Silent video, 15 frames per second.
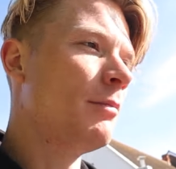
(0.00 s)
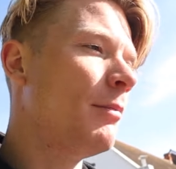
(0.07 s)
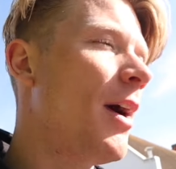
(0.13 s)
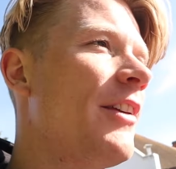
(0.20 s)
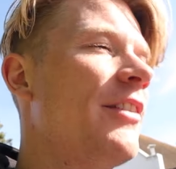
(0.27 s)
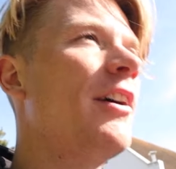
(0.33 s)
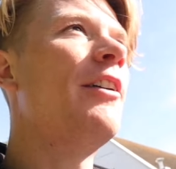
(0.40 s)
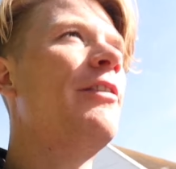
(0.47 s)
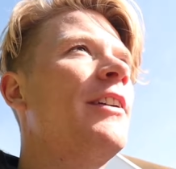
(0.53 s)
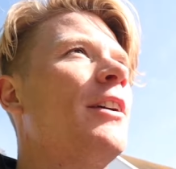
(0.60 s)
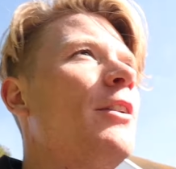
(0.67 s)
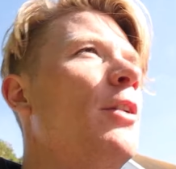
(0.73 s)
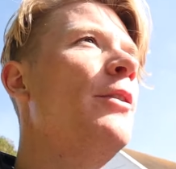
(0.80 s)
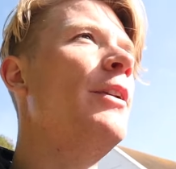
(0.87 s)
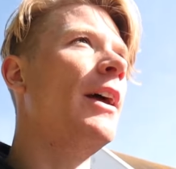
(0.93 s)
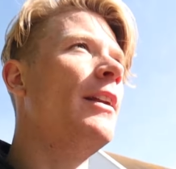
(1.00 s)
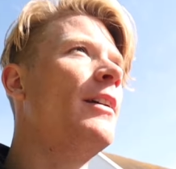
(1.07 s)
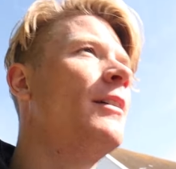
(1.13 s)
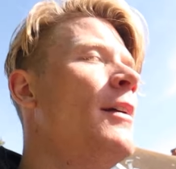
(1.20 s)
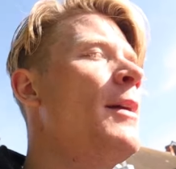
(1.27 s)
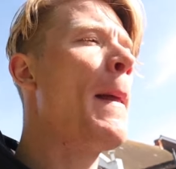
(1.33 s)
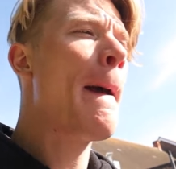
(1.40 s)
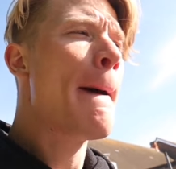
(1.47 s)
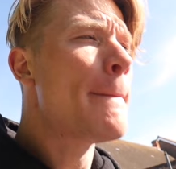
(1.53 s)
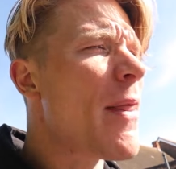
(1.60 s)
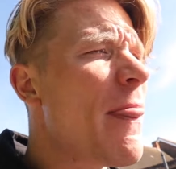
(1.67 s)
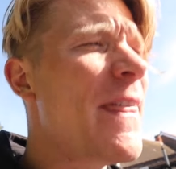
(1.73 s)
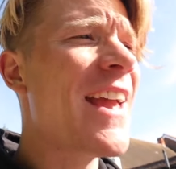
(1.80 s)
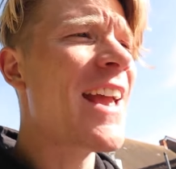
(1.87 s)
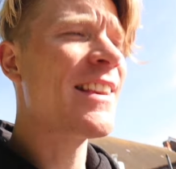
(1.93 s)
myself included.
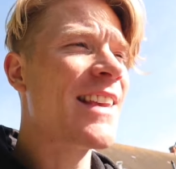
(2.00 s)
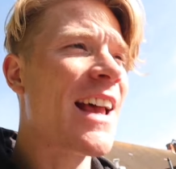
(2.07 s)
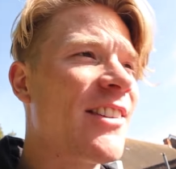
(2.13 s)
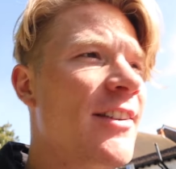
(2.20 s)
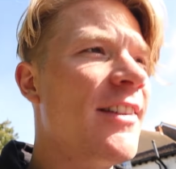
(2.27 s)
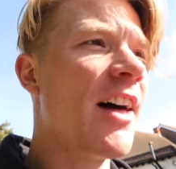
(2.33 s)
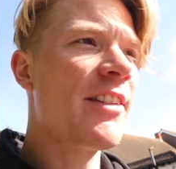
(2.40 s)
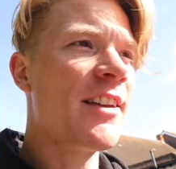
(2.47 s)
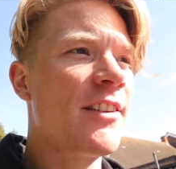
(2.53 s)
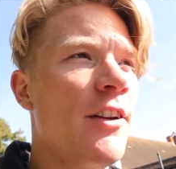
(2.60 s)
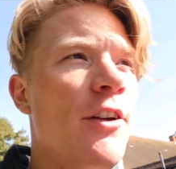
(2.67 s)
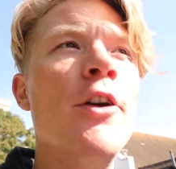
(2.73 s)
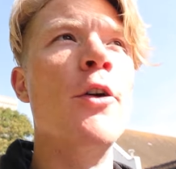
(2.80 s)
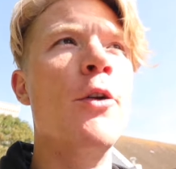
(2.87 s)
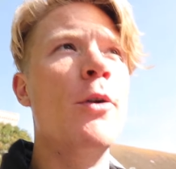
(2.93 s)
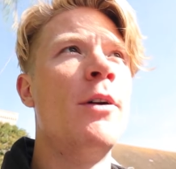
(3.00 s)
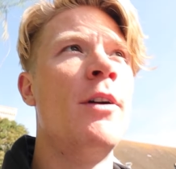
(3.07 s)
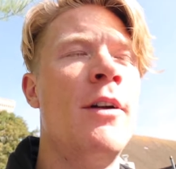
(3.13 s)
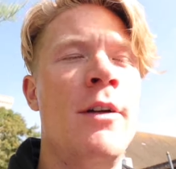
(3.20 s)
But this has nothing to do